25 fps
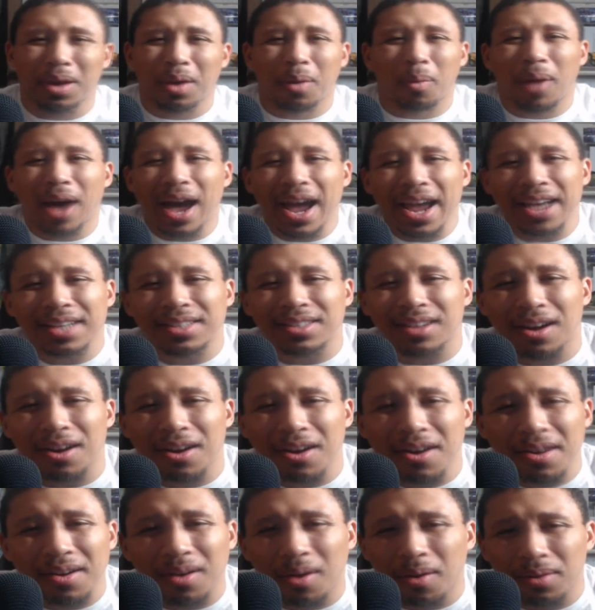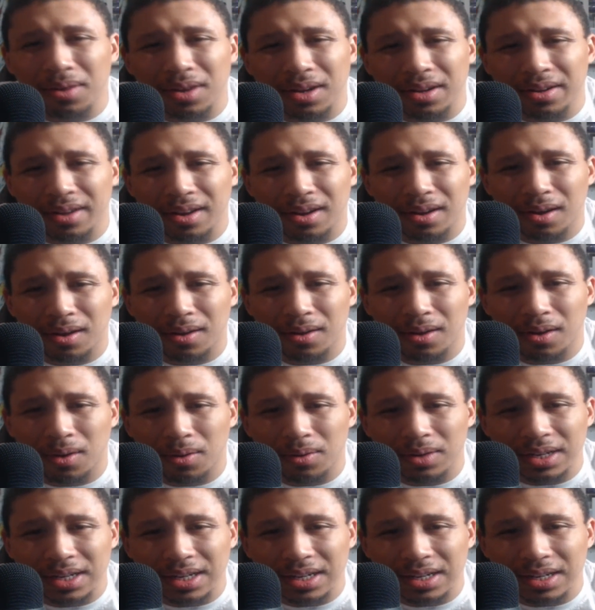Why is
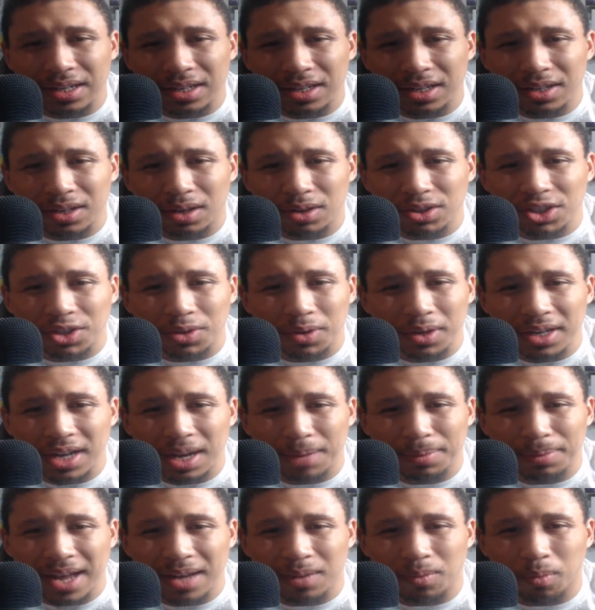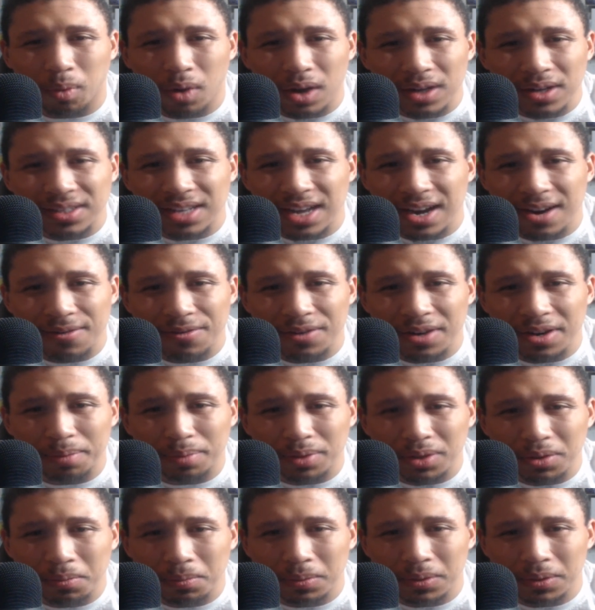only showing up like once every
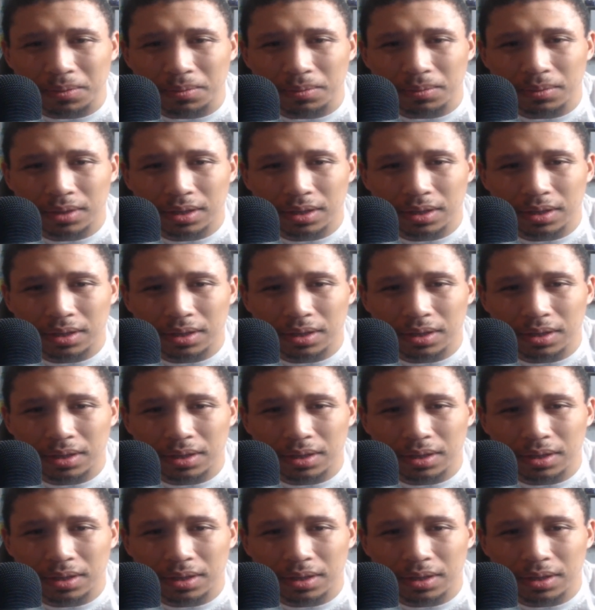blue moon?